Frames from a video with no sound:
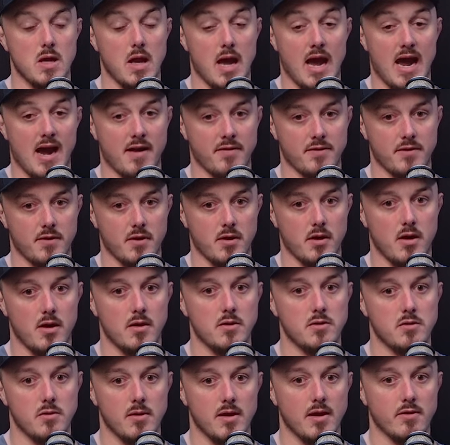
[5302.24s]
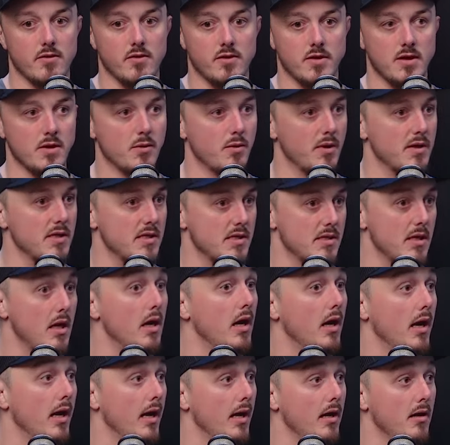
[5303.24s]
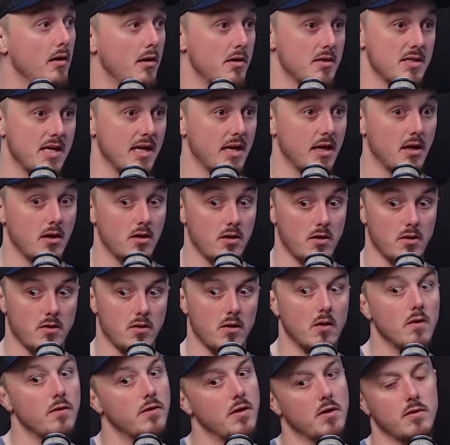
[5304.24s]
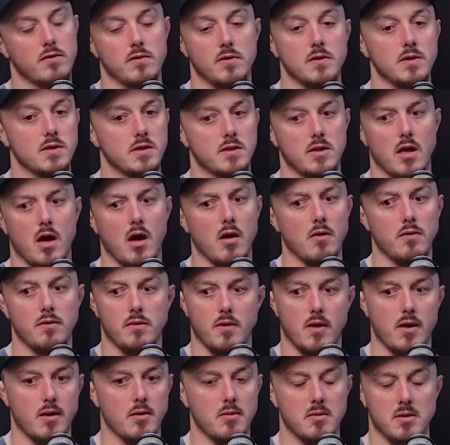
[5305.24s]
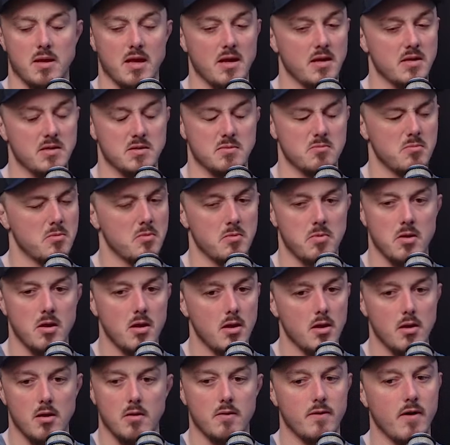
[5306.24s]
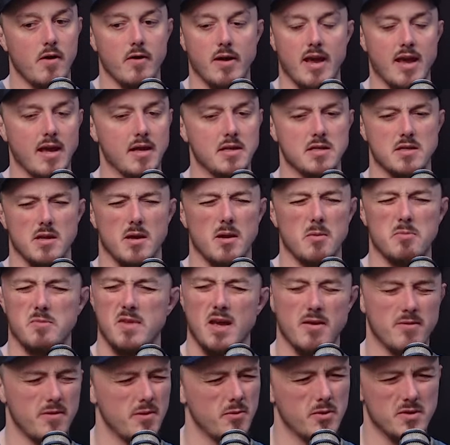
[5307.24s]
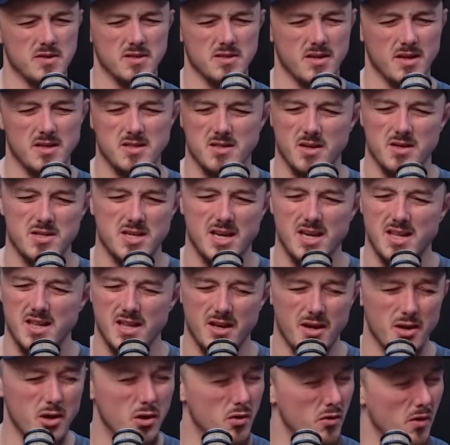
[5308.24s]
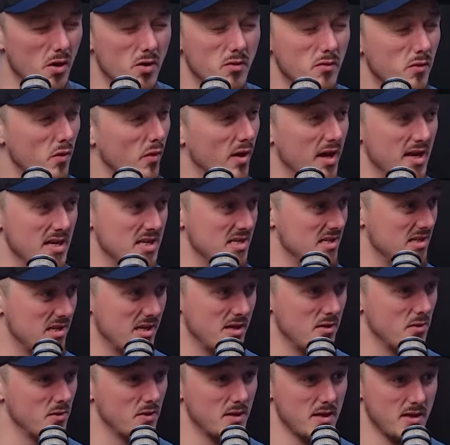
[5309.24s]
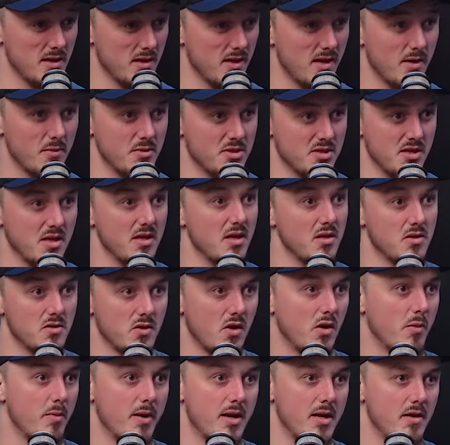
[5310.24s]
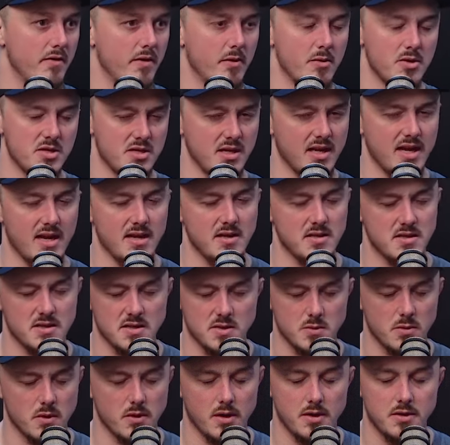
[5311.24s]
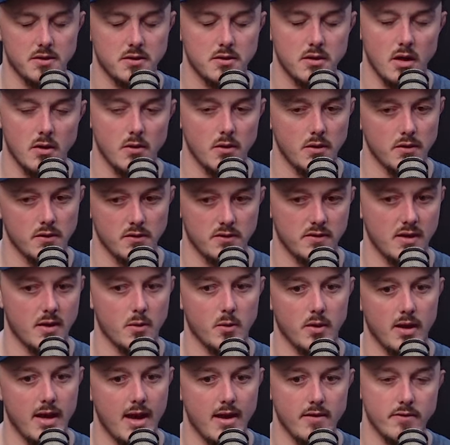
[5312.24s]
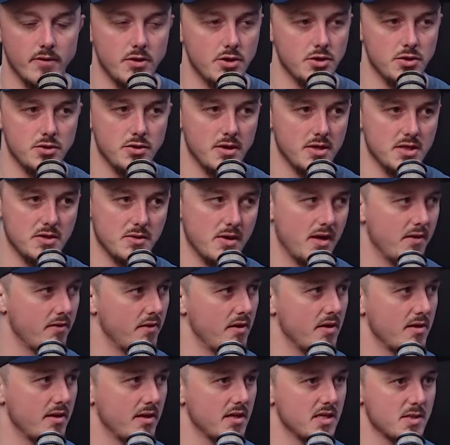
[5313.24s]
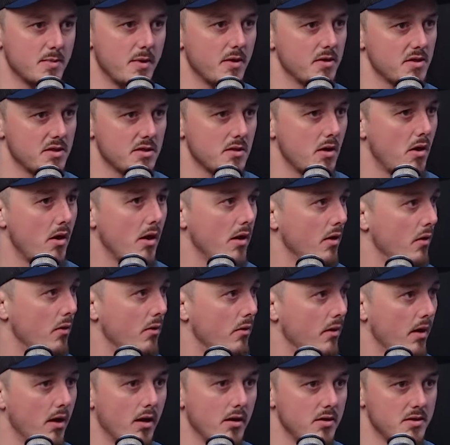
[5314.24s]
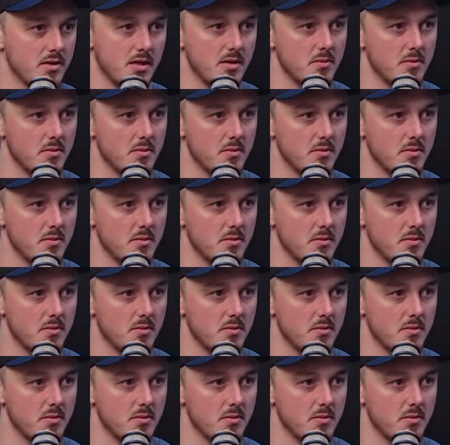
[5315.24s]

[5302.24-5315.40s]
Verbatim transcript: After doing everything quite silly and taking a lot of different stuff, again, it's about getting into, I definitely wasn't touching anything growth or insulin or anything like that, which is the top end of it, which again, to this world, I don't understand why every jiu-jitsu athlete thinks about starting on that.